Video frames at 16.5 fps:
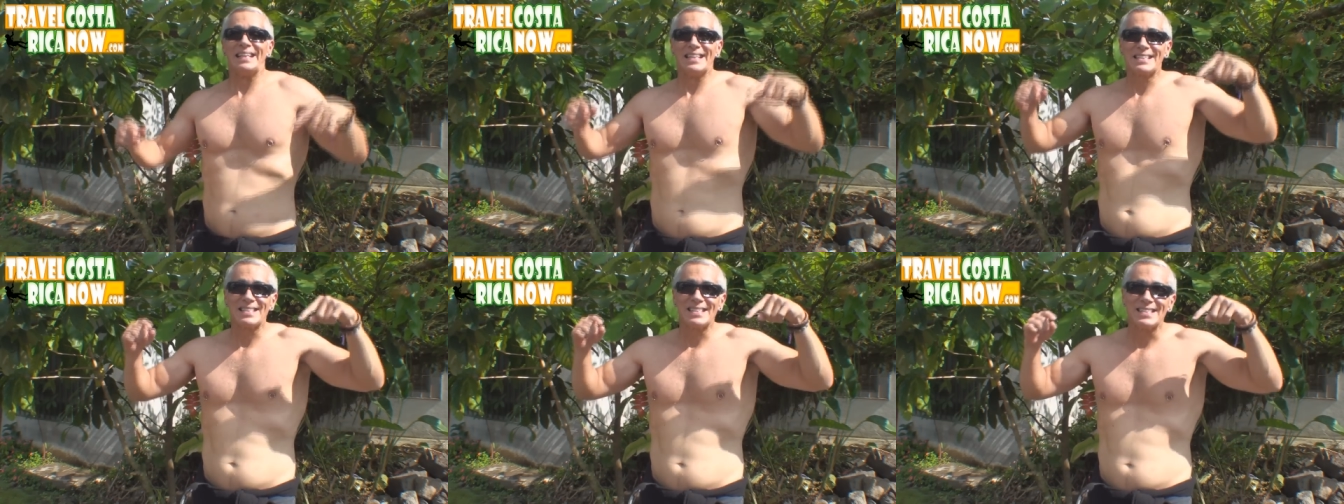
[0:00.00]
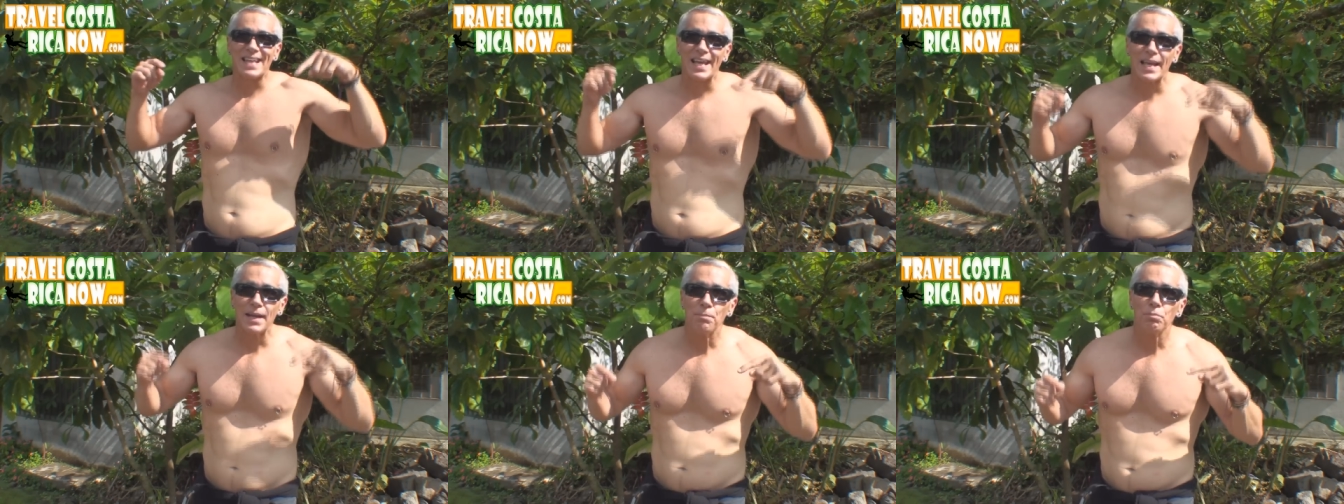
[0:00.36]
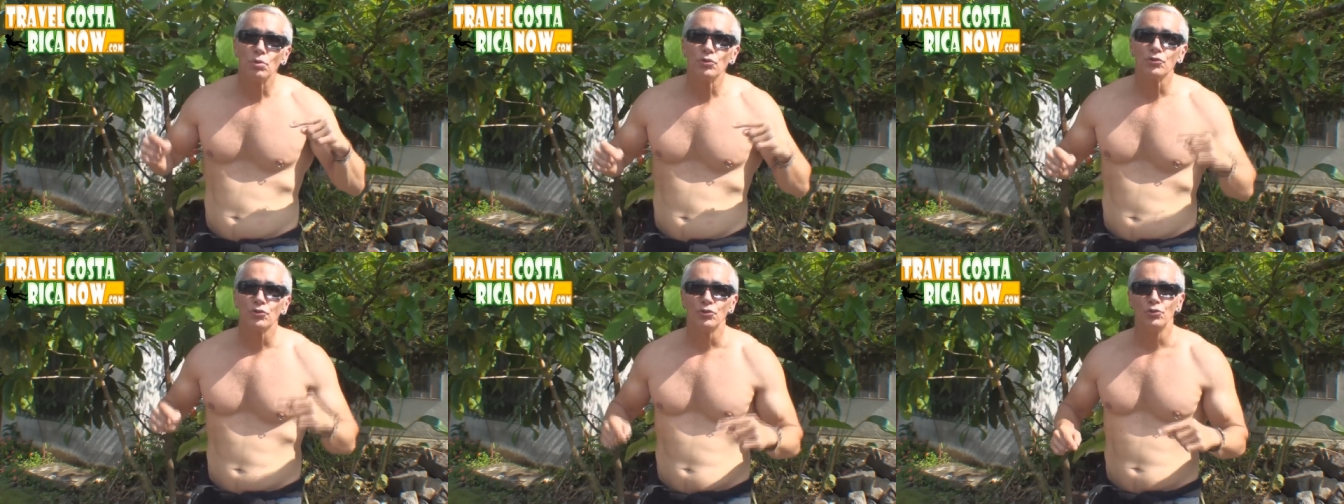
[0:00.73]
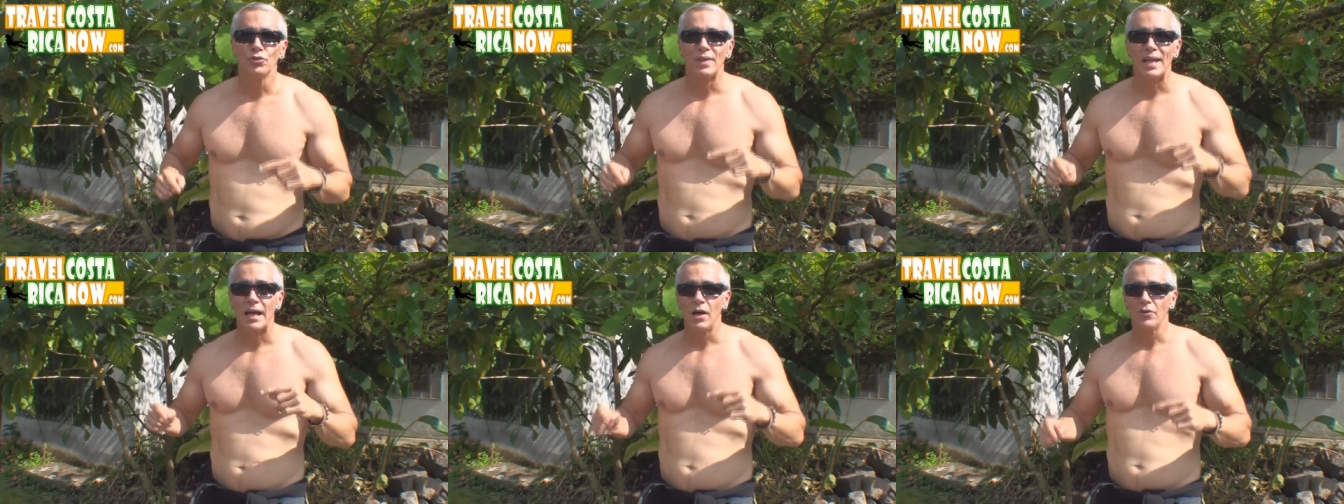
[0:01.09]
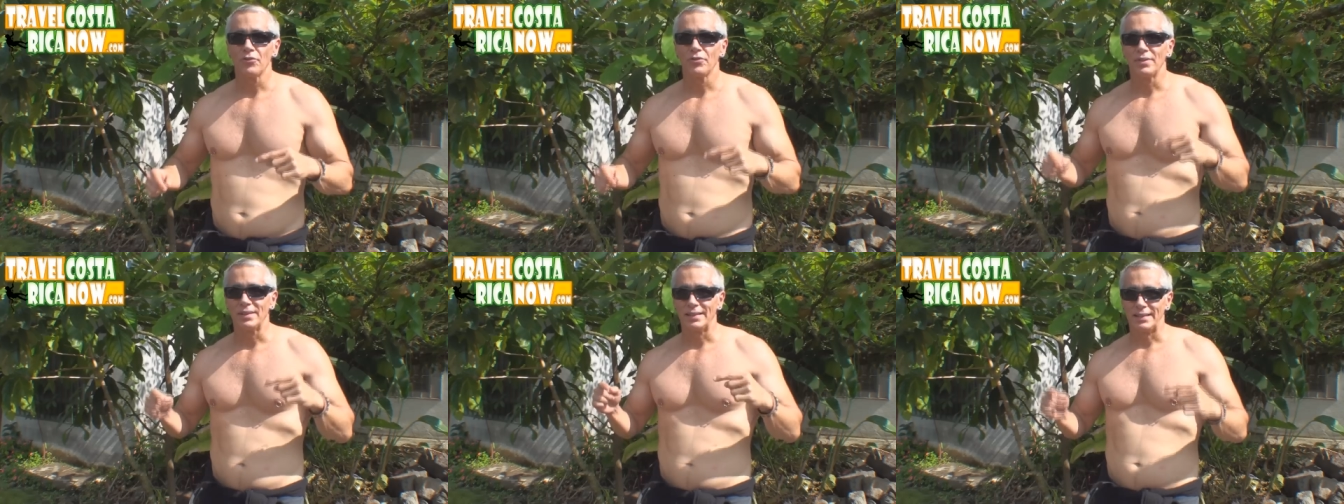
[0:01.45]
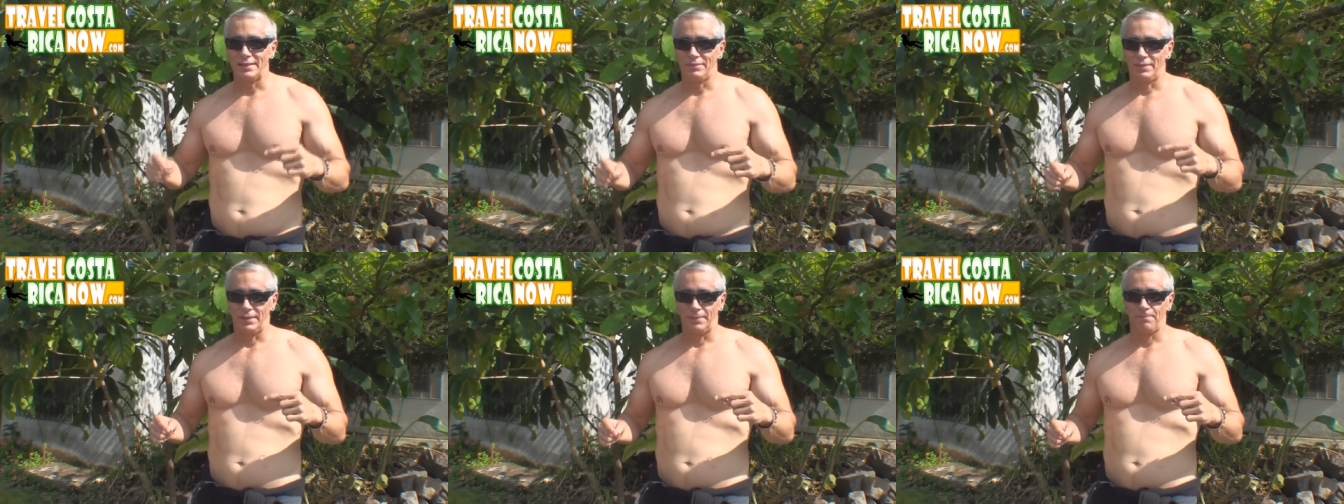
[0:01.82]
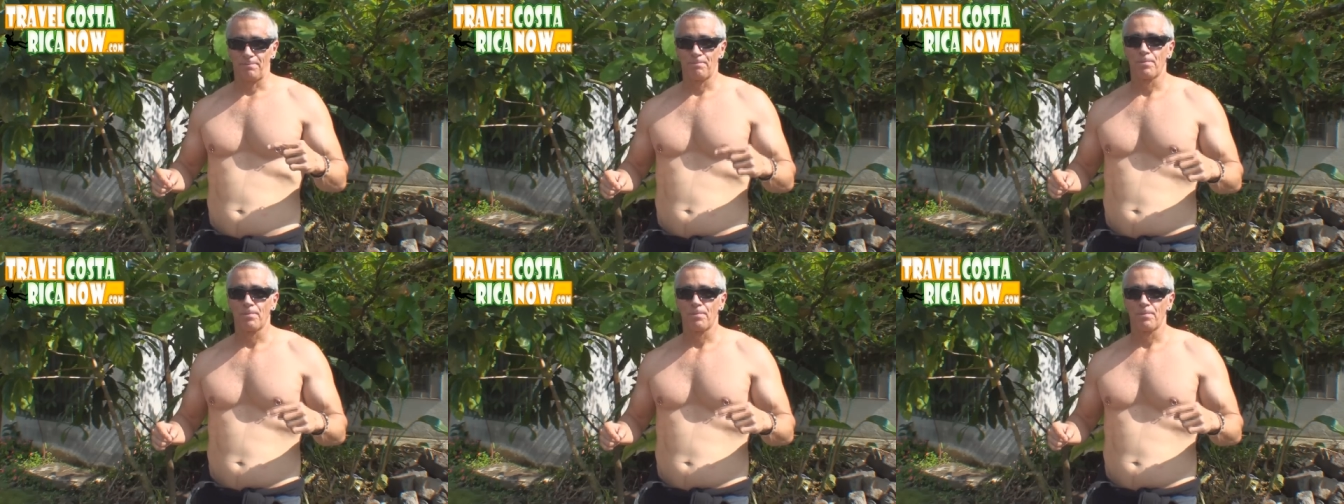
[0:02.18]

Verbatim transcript: This is April 2011.